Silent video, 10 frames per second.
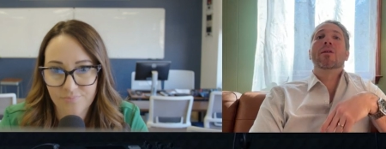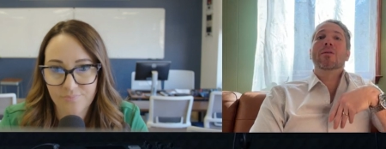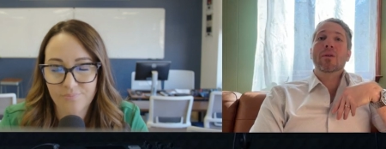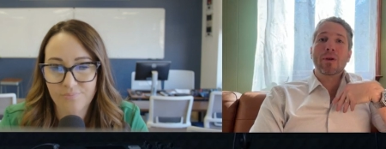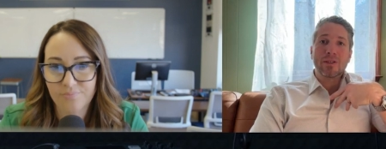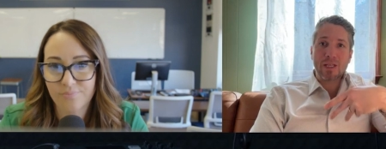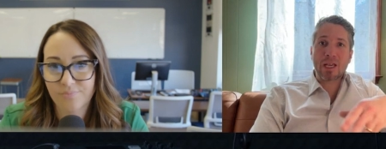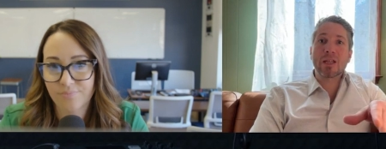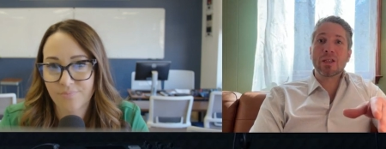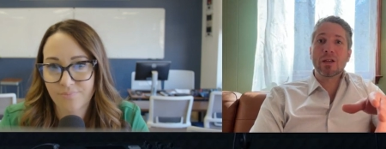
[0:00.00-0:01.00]
Speaker 1: Then my
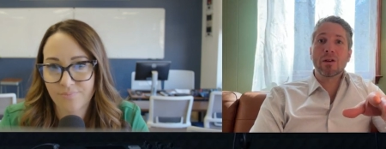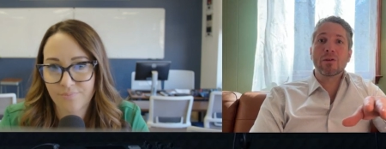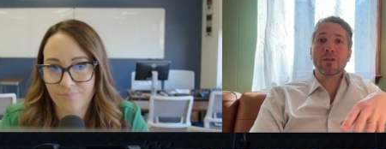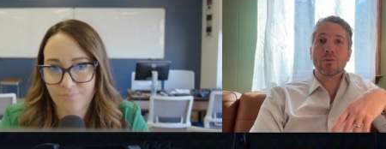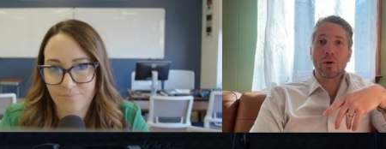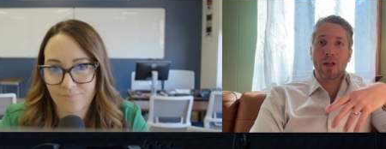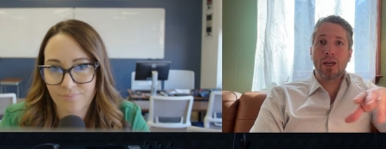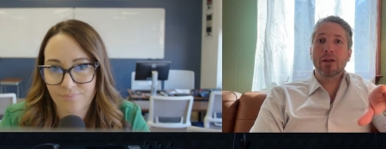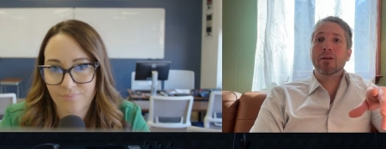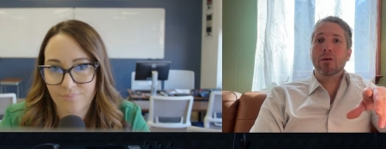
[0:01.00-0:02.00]
second year is when I,
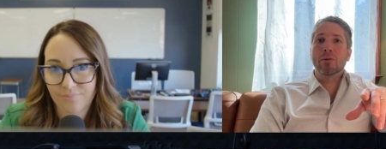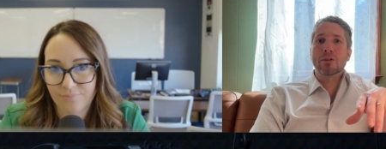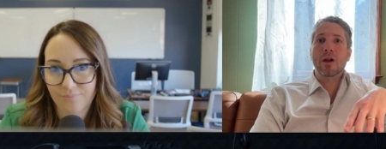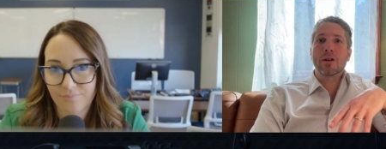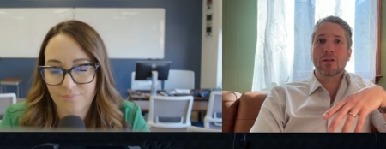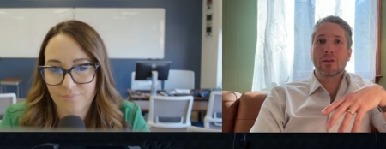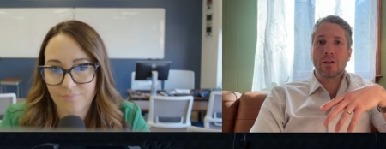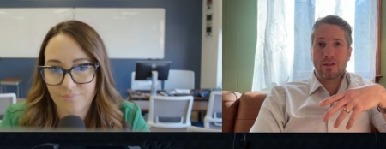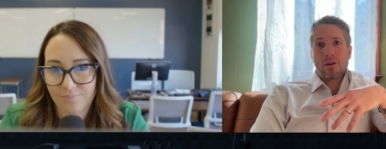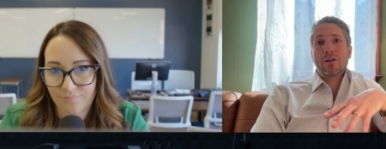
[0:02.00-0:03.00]
you know, started,
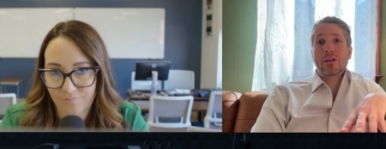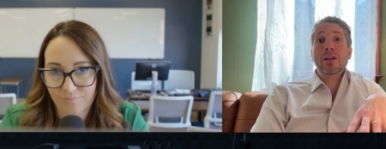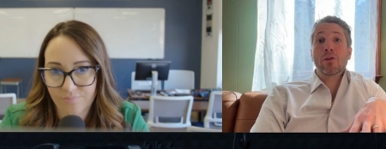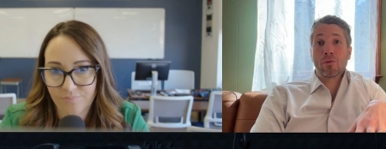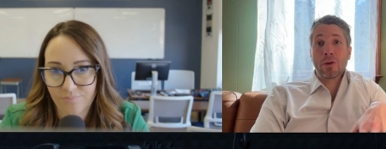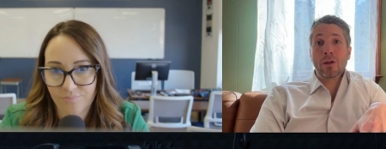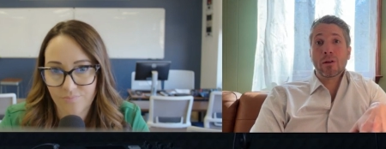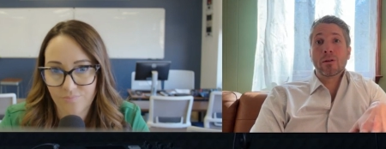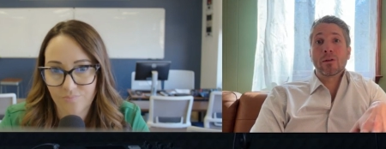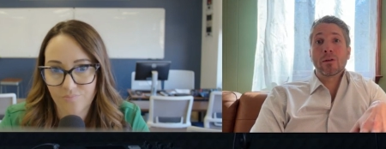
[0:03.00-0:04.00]
things started to get
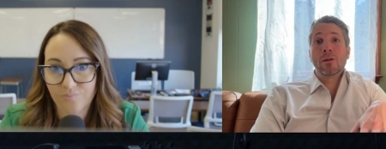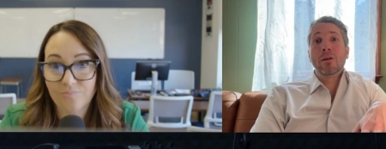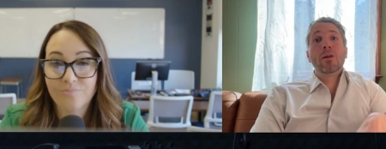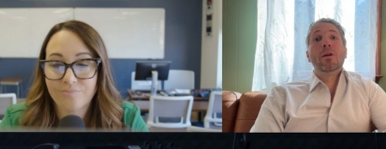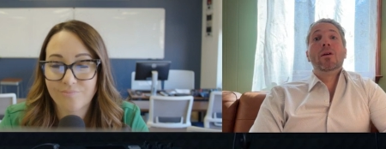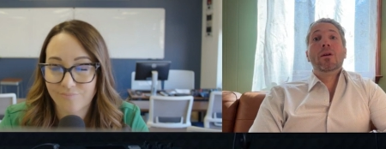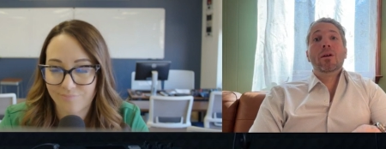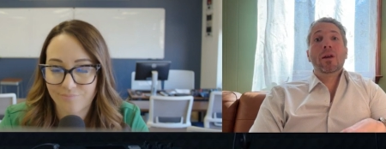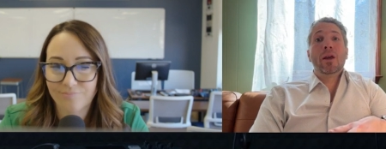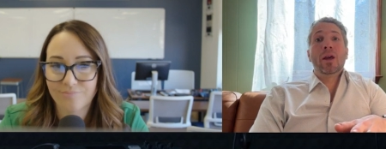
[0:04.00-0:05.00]
real.
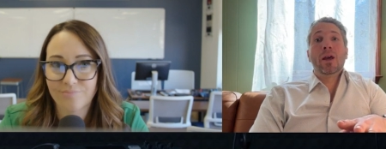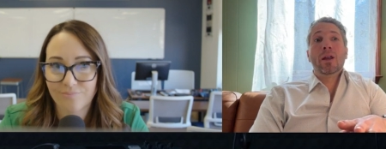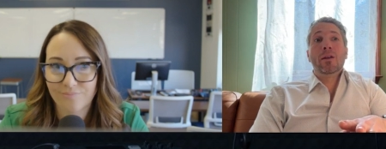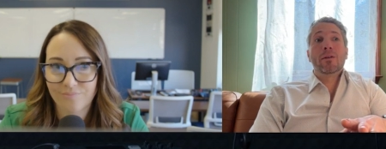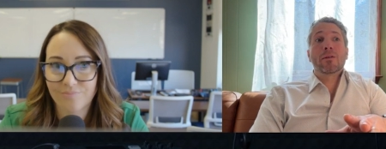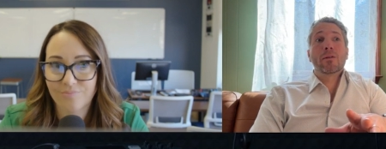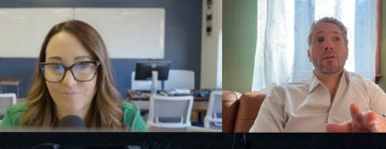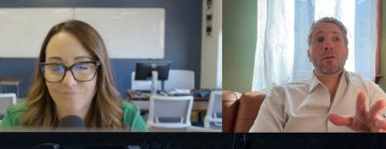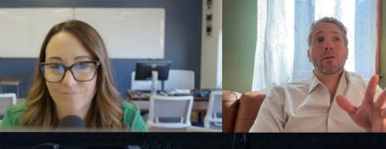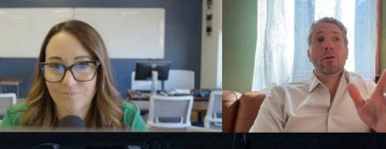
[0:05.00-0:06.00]
And
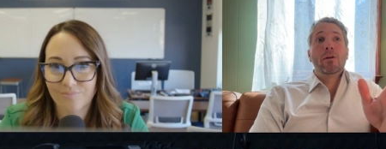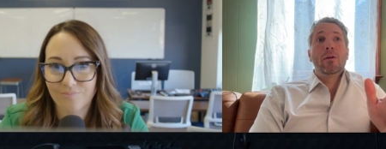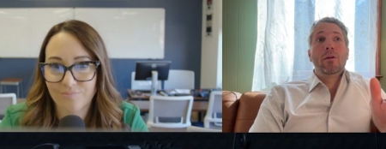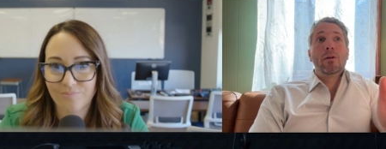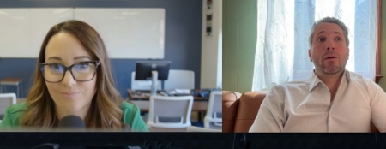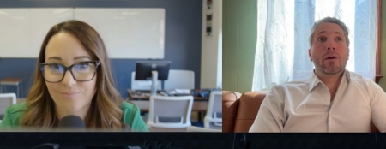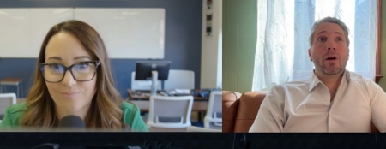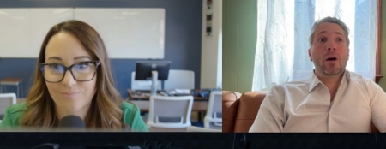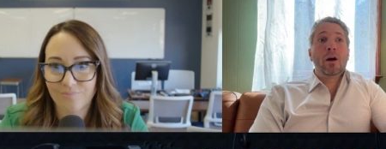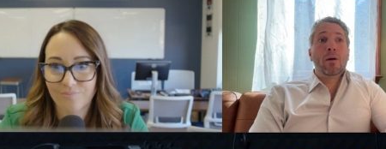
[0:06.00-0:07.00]

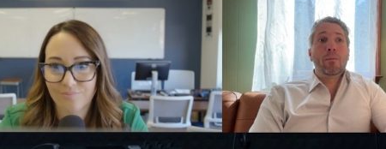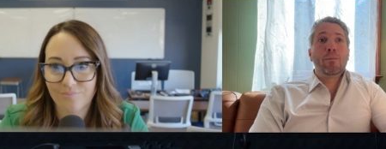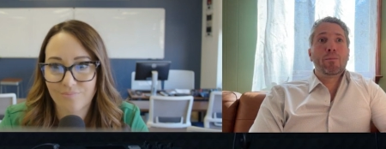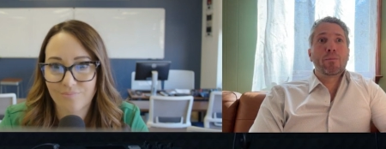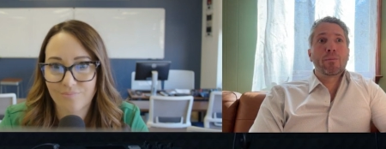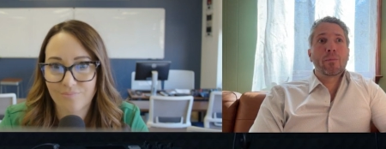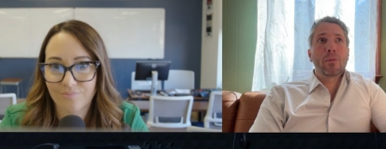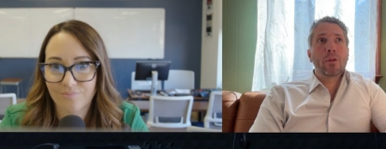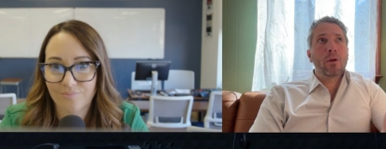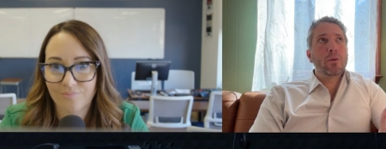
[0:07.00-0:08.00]
um,
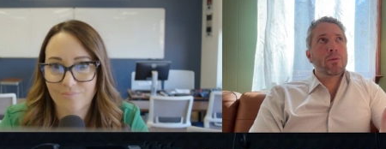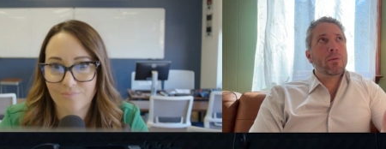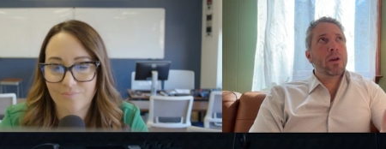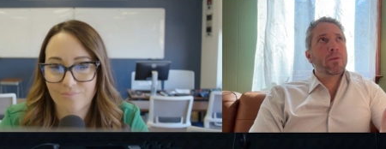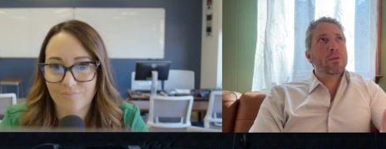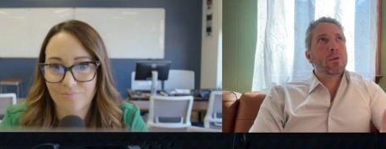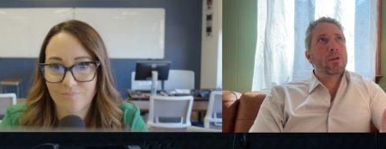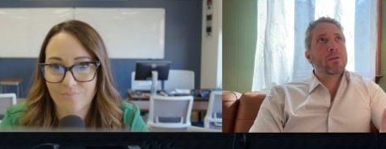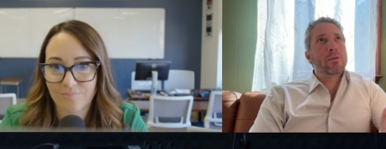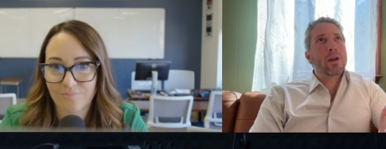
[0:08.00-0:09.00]
that would, that was
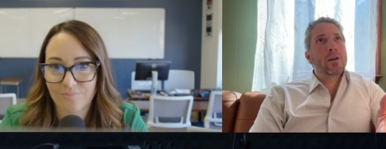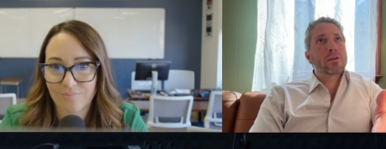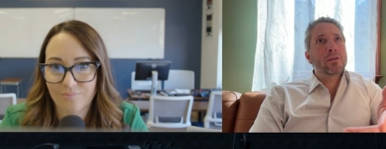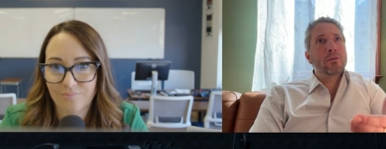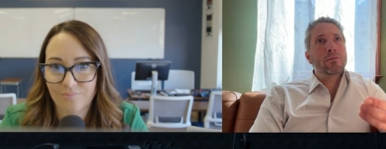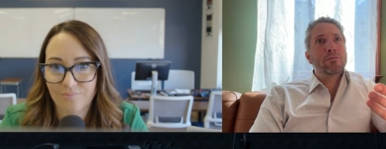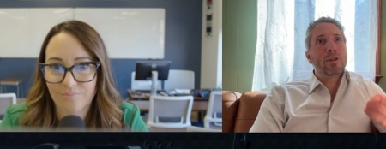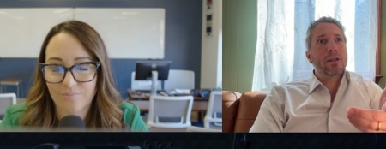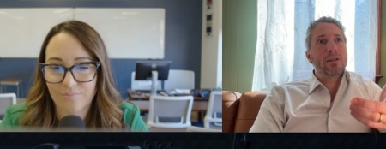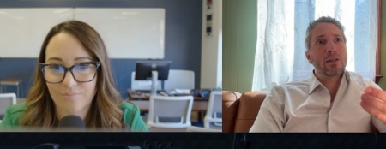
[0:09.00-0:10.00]
what, two thousand
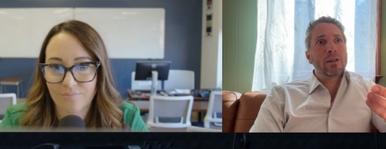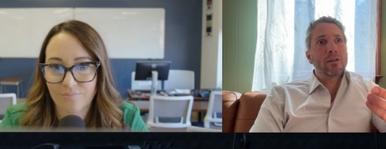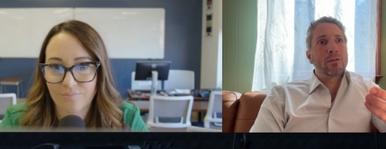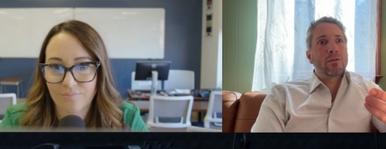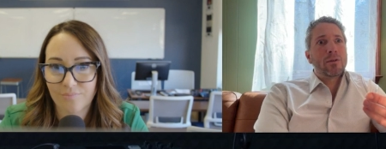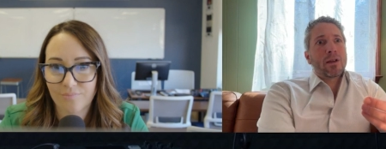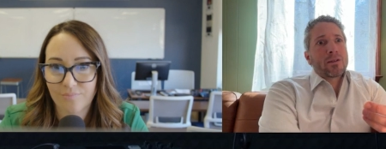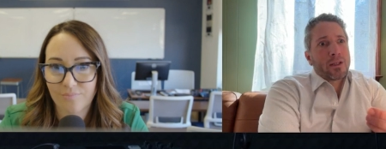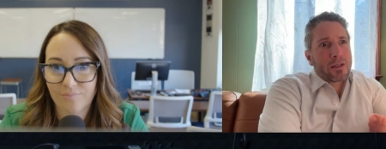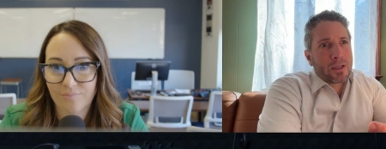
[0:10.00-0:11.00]
nineteen, two
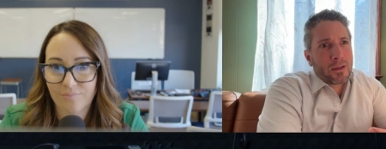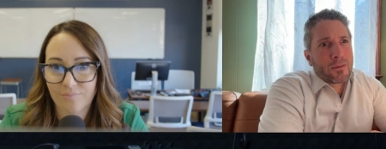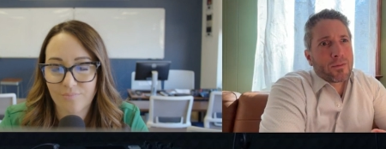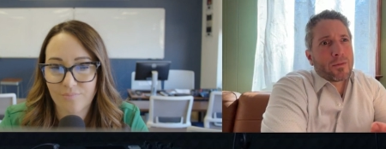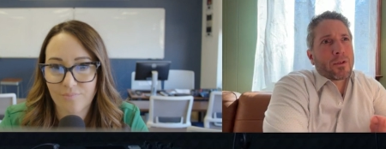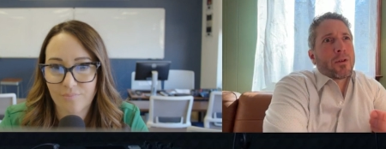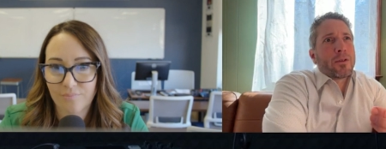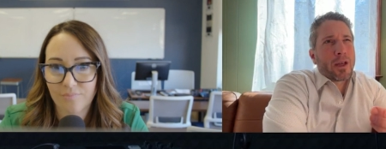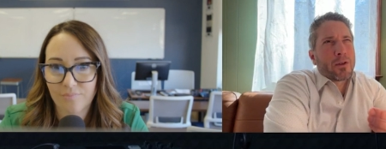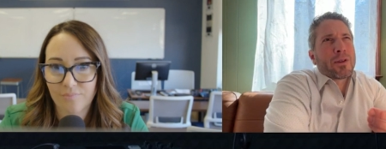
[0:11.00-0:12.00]
thousand eighteen. No,
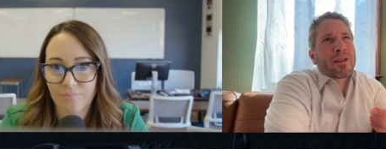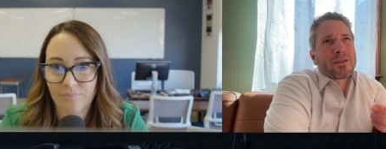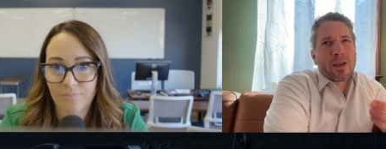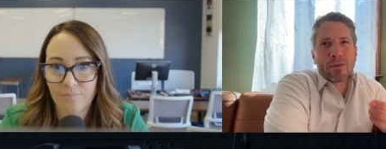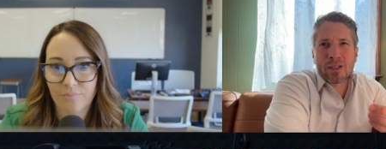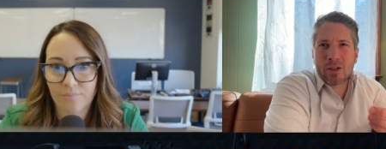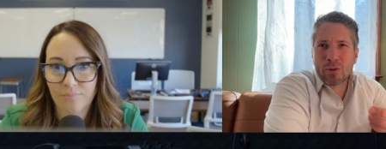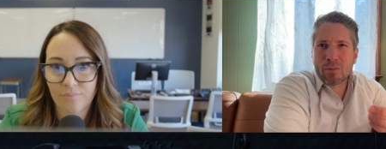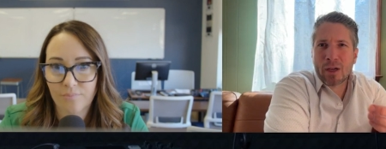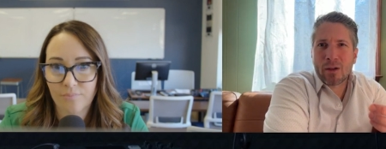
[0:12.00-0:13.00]
yeah, two thousand seventeen
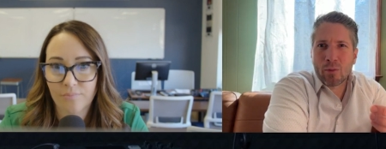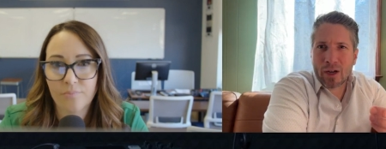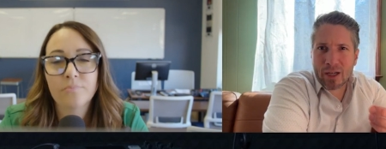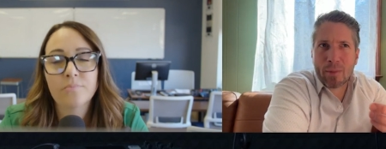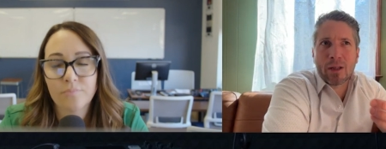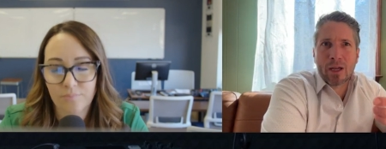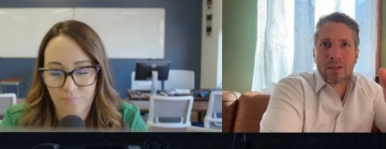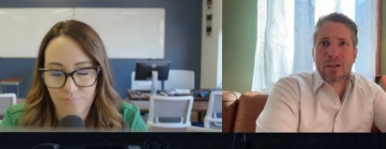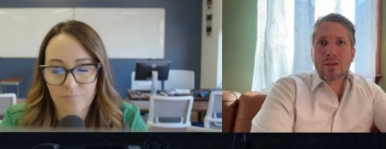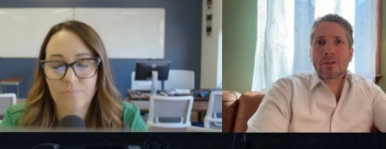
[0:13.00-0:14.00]
was my where I got my
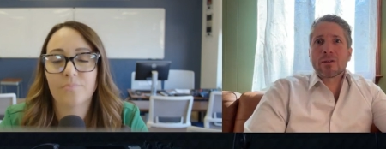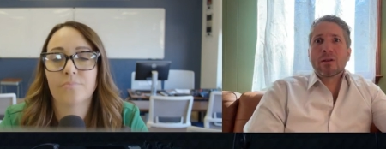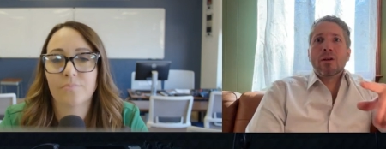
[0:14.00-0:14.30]
license.